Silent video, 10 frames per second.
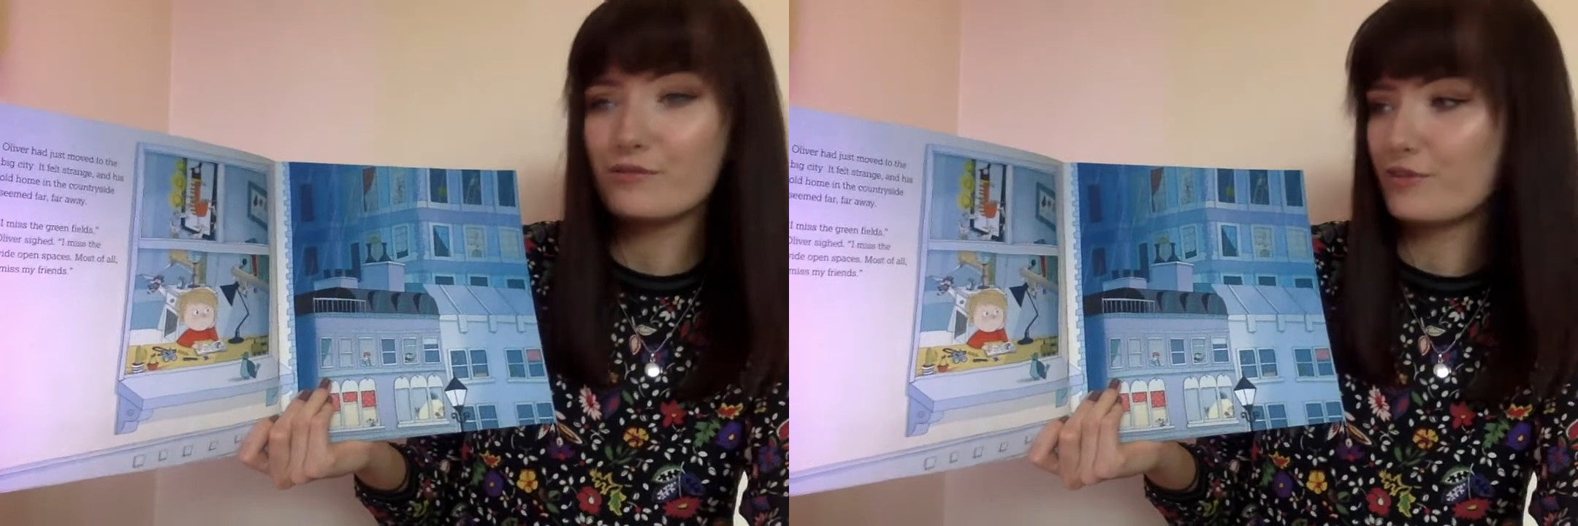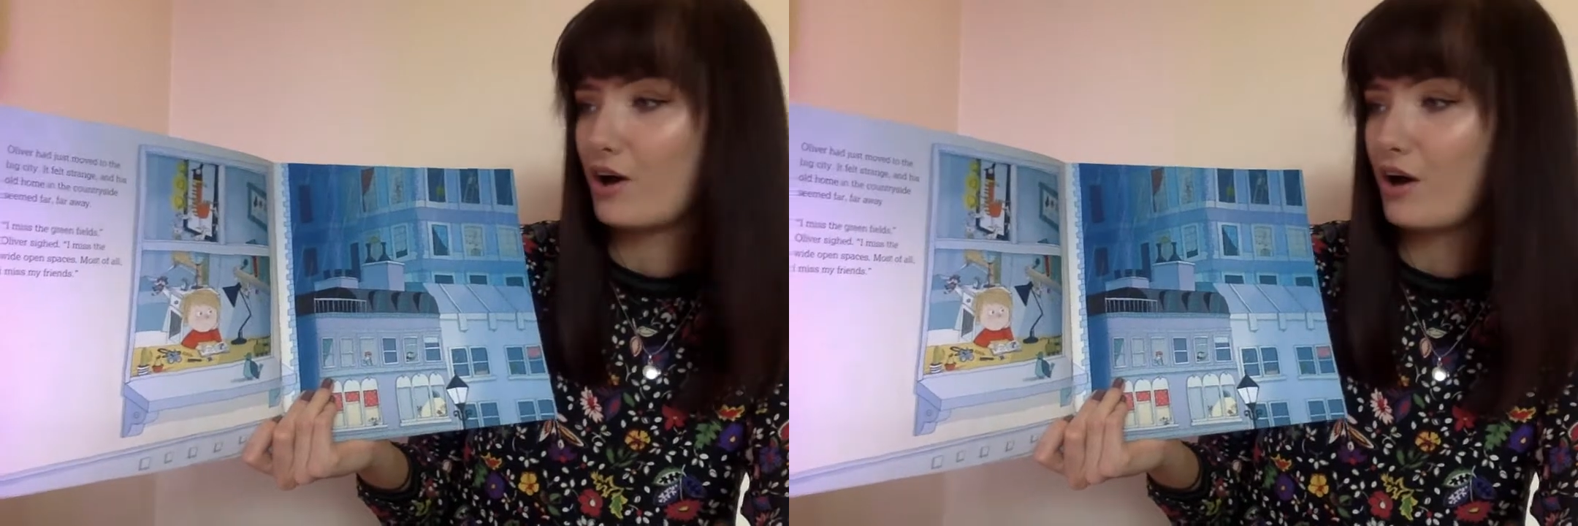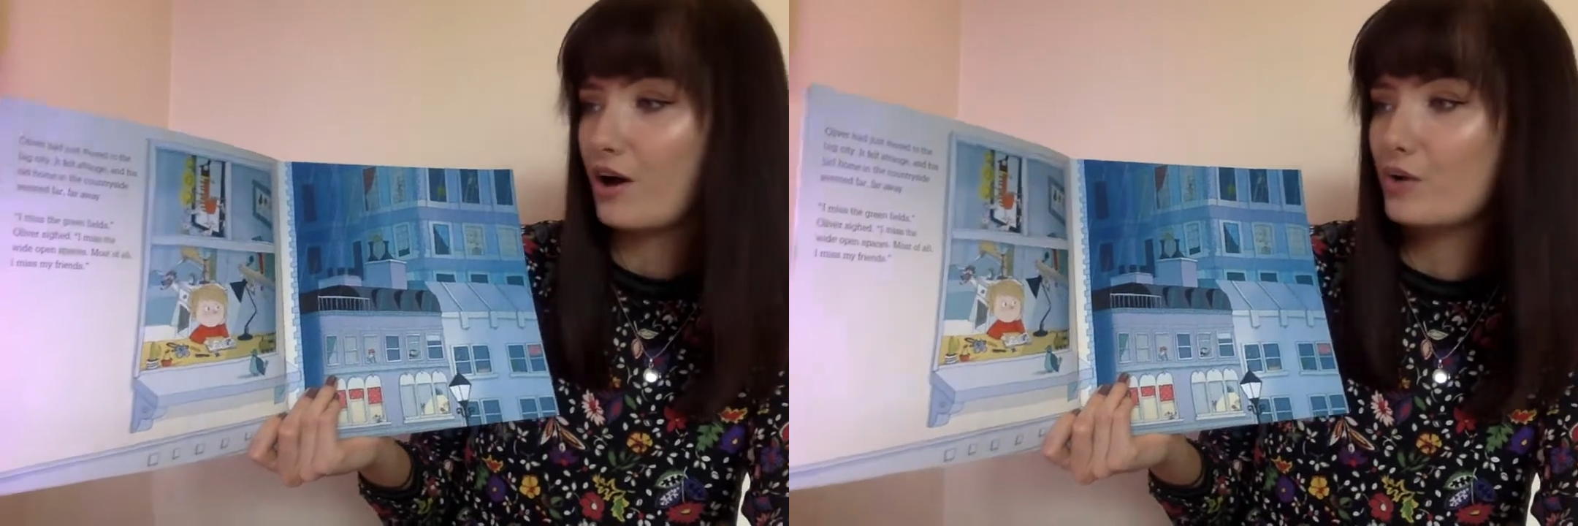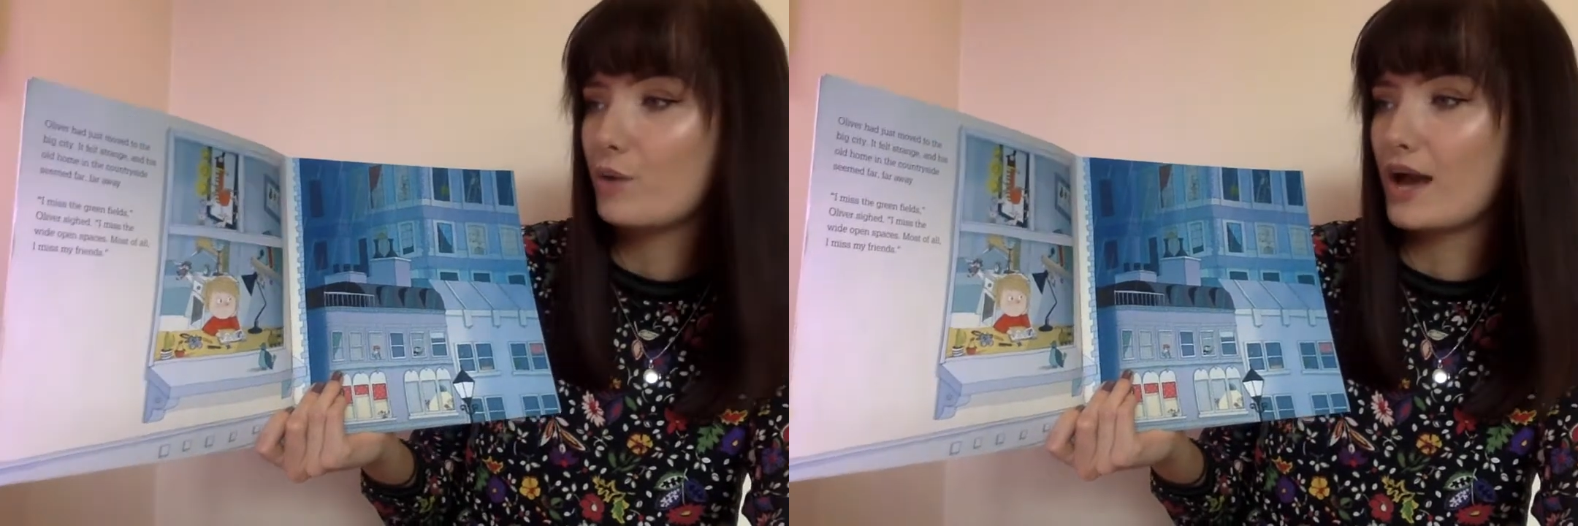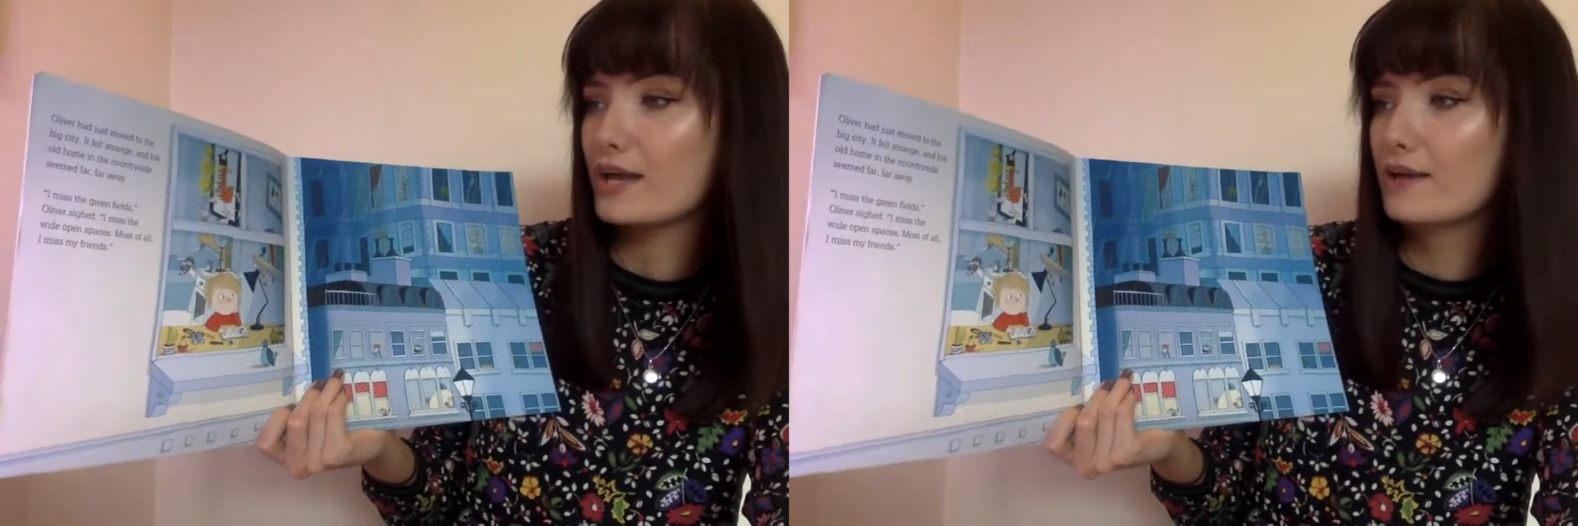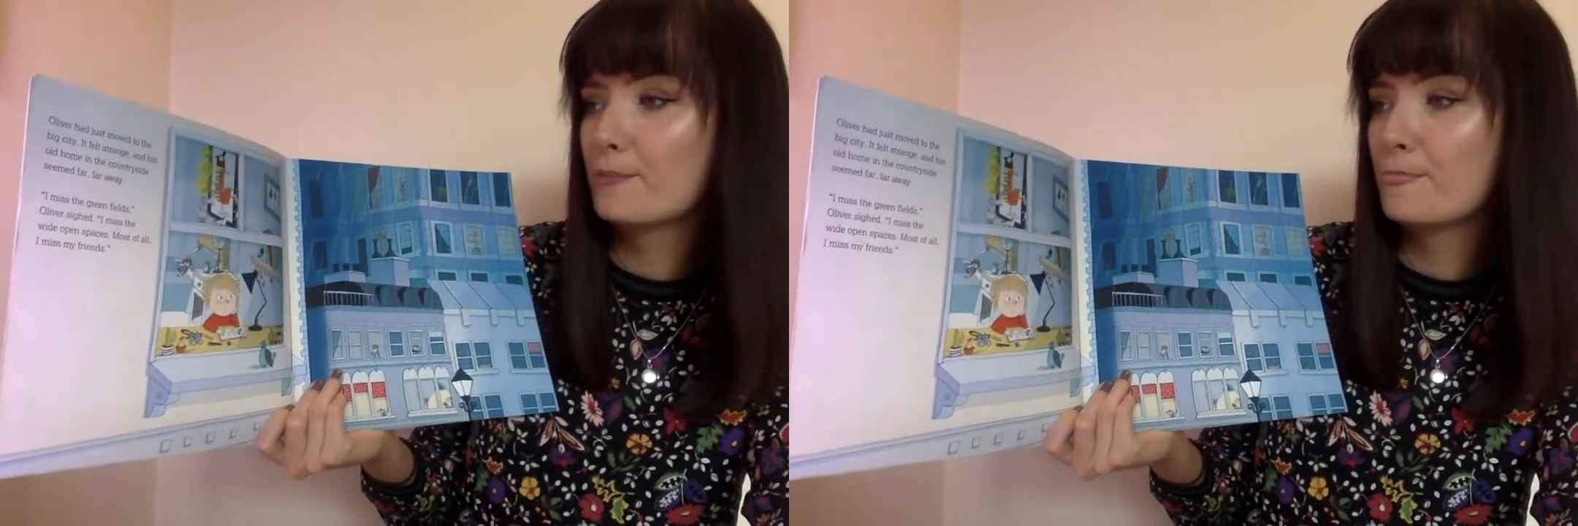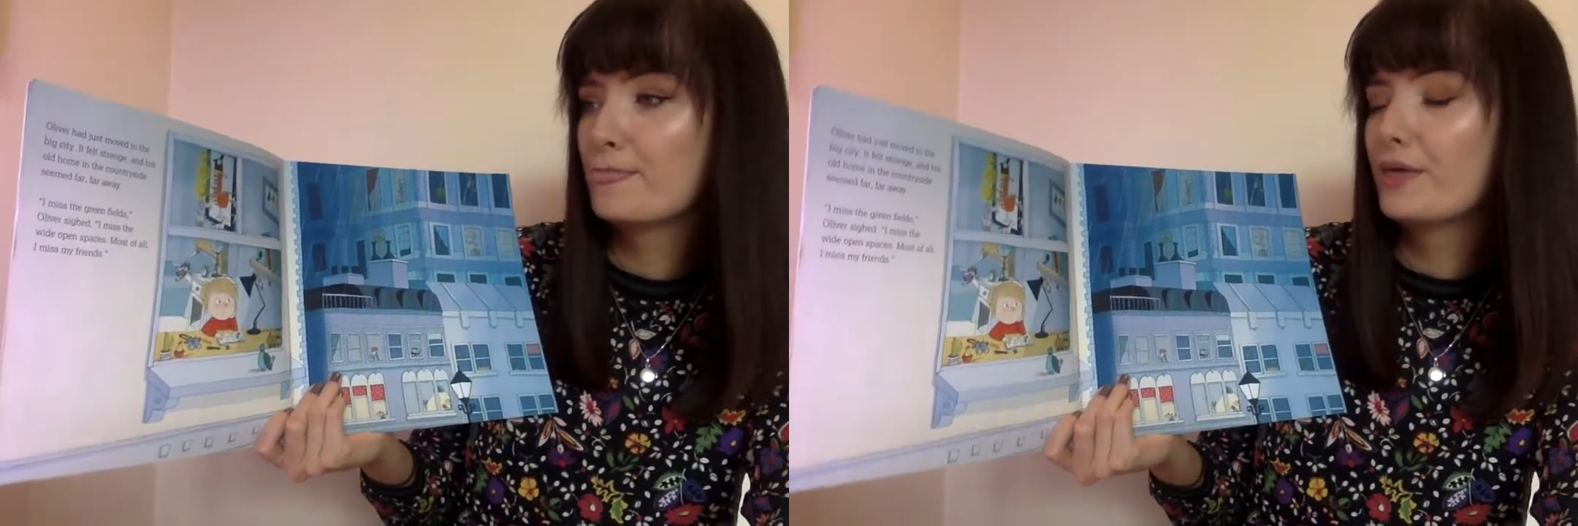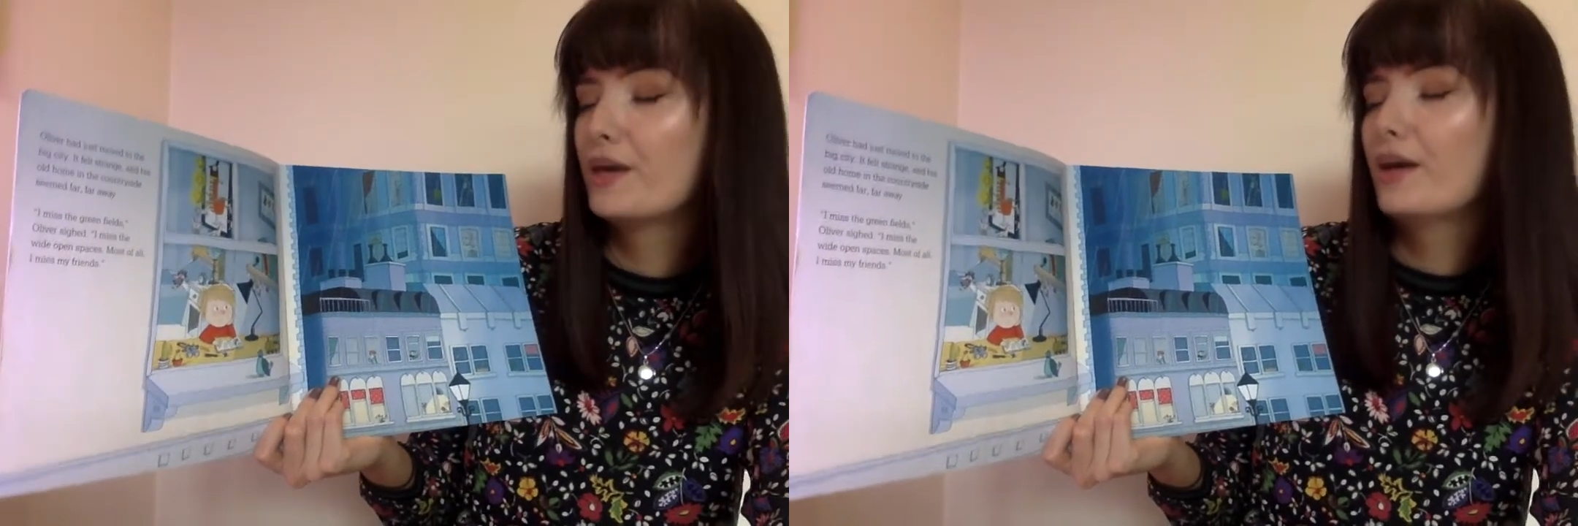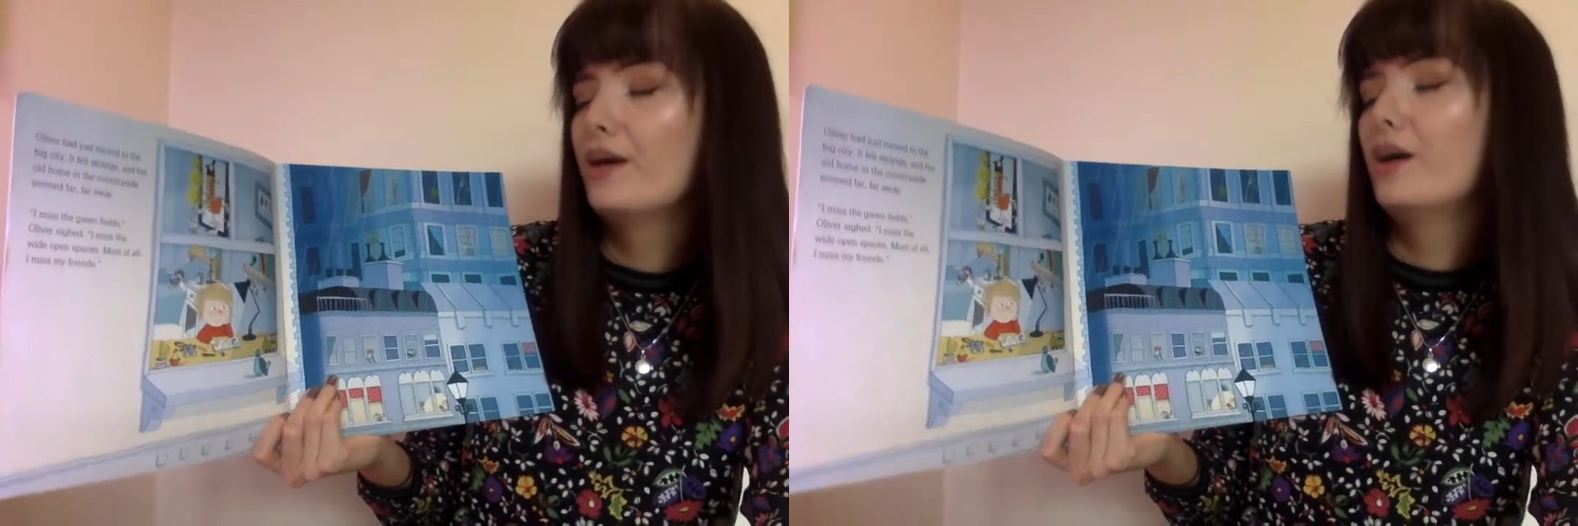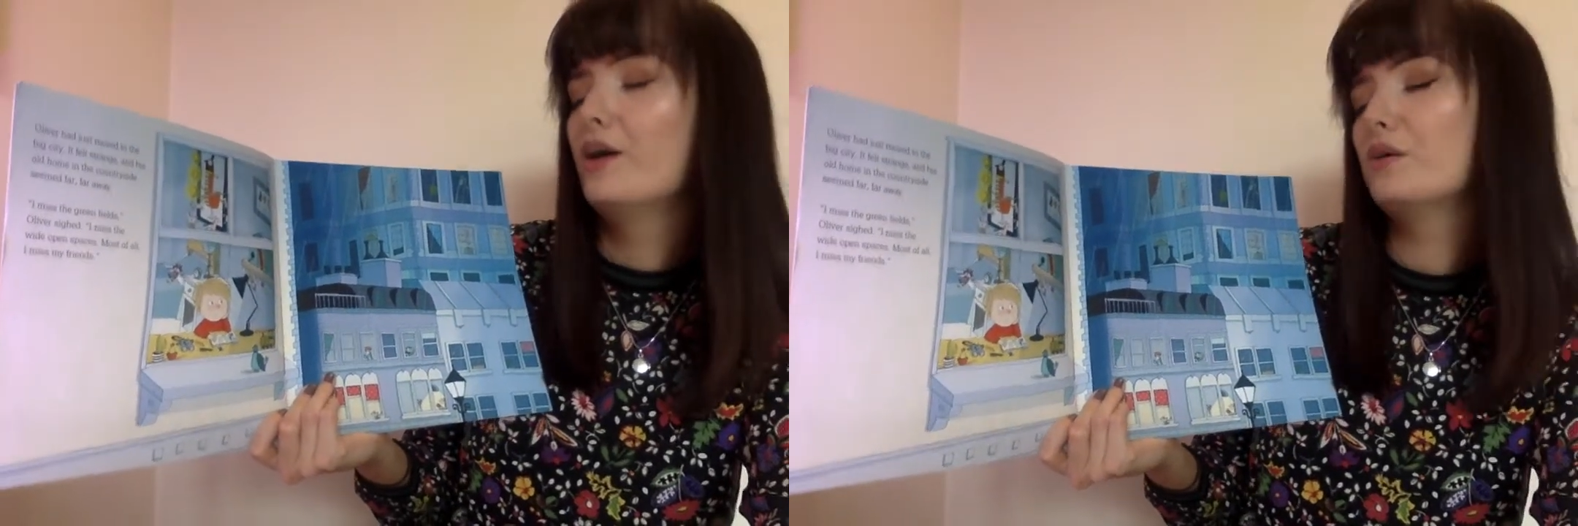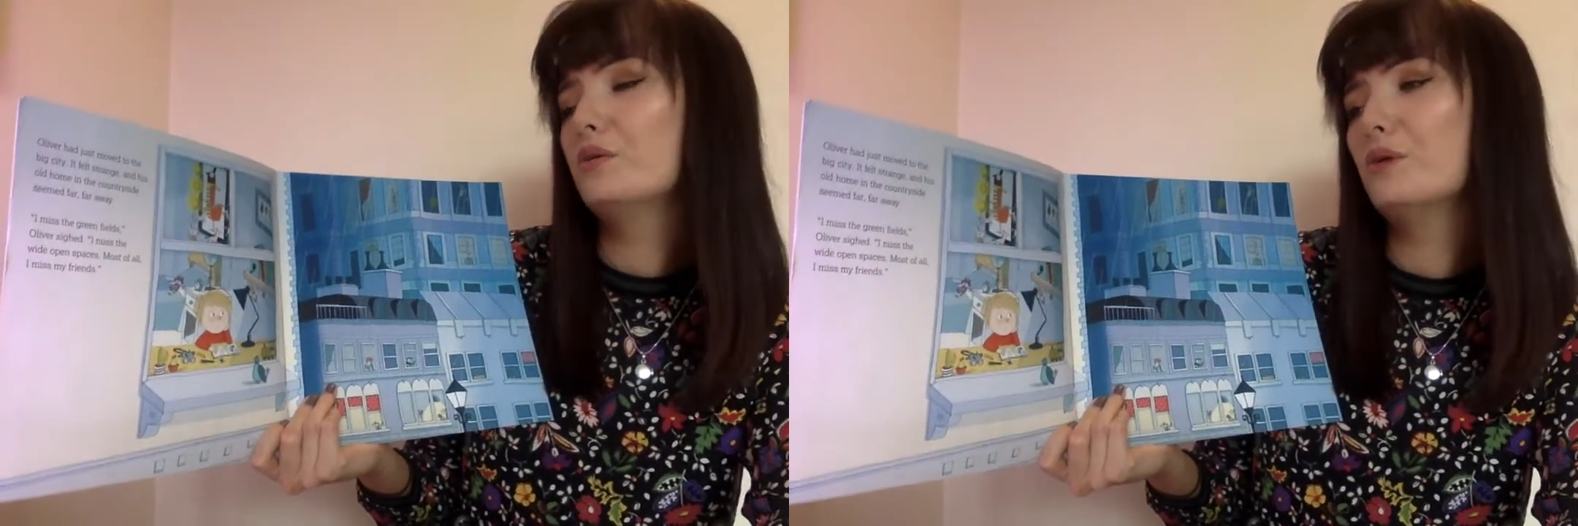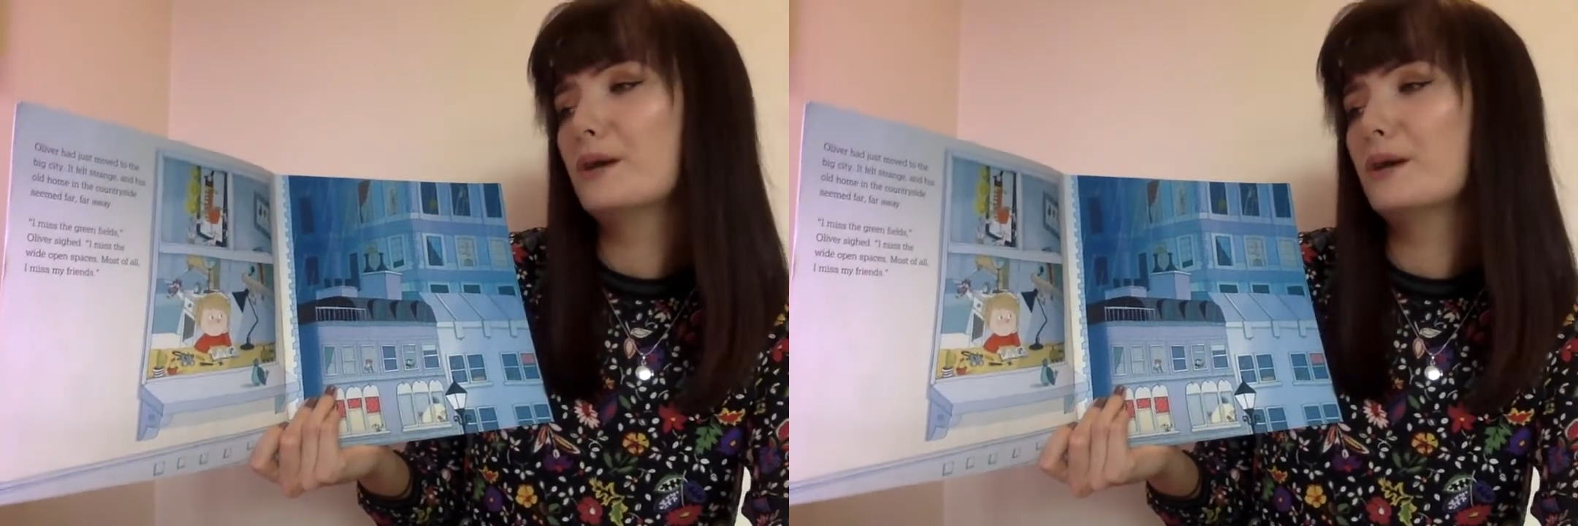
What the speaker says: far away. Oh,